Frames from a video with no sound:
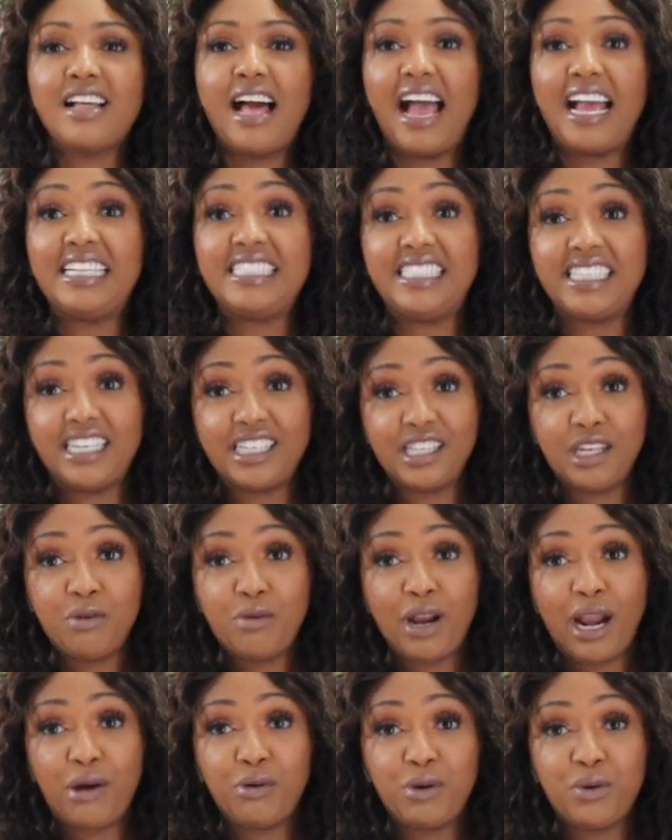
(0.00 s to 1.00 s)
Ideally,
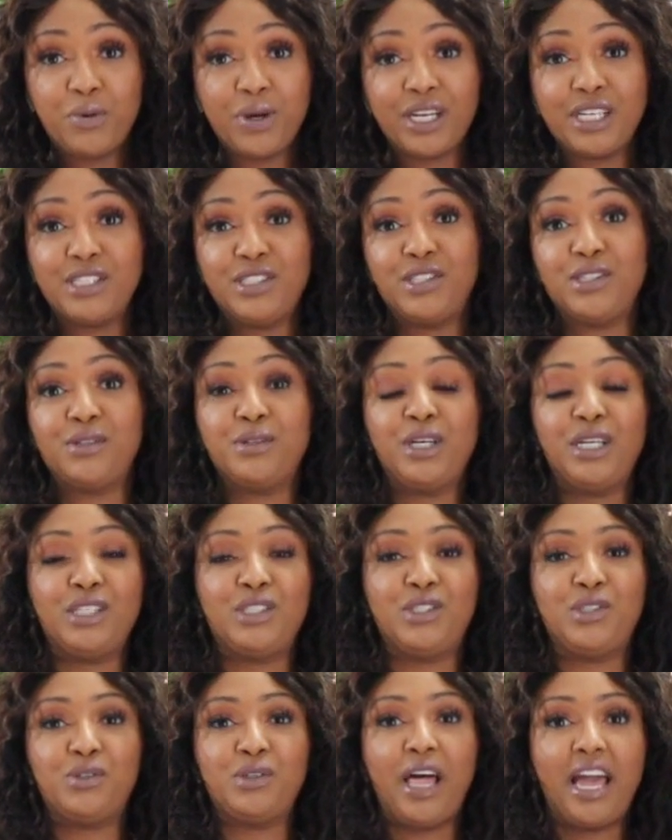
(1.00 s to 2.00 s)
what I would want to do
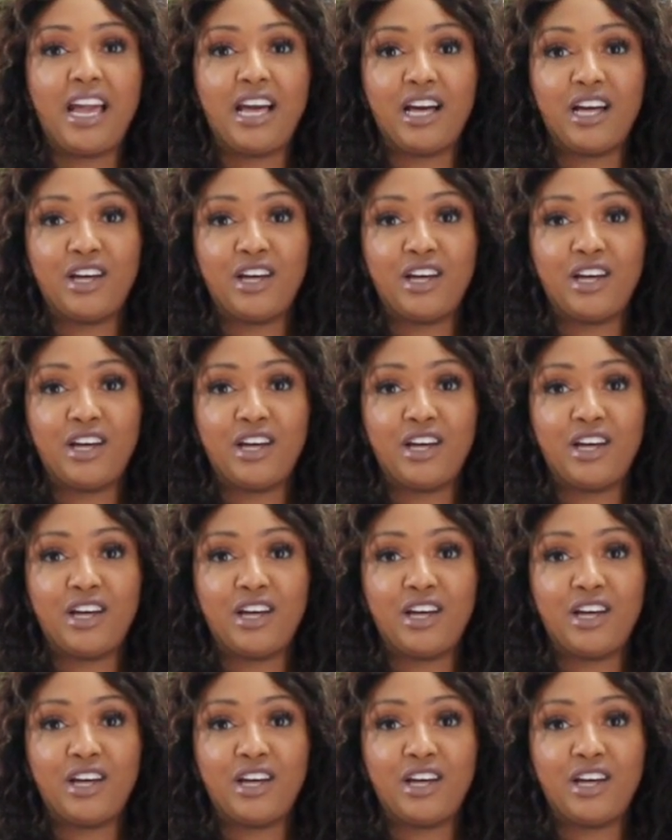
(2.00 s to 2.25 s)
is do like